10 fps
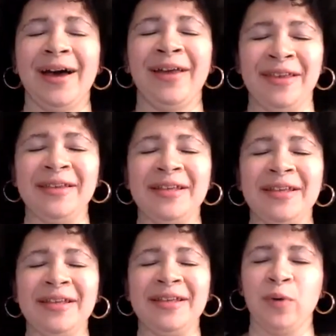a thing
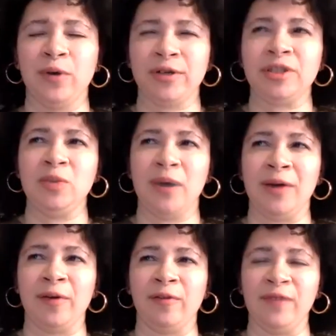that's really important to
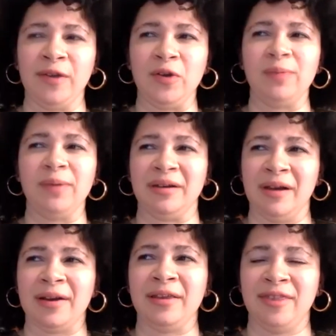our field, but
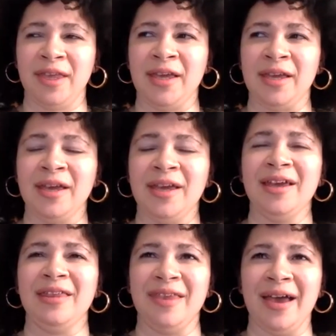not a thing
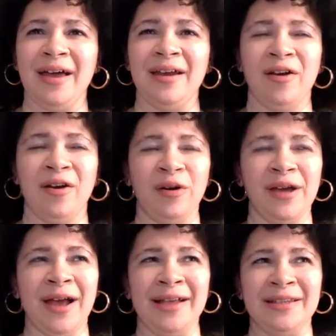that
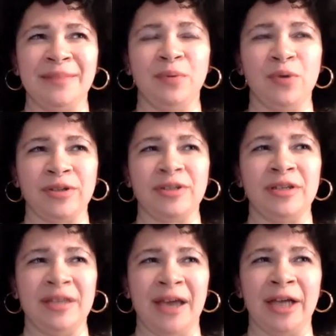are as important
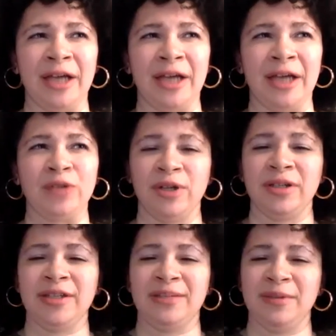to the actual
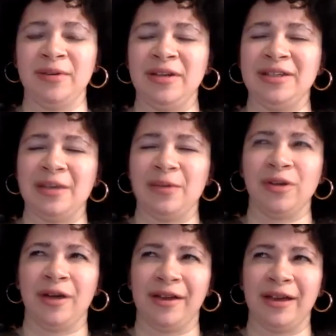marginalized communities that
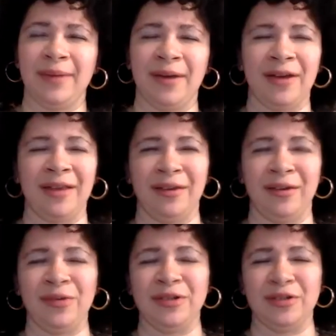we're talking about and
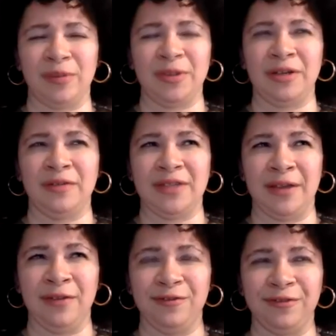their own description of
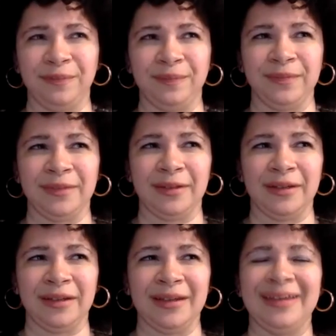self.
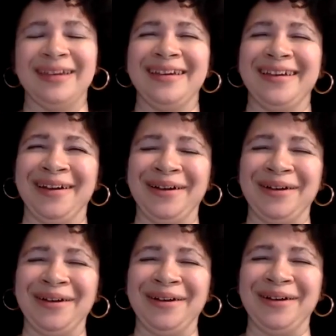And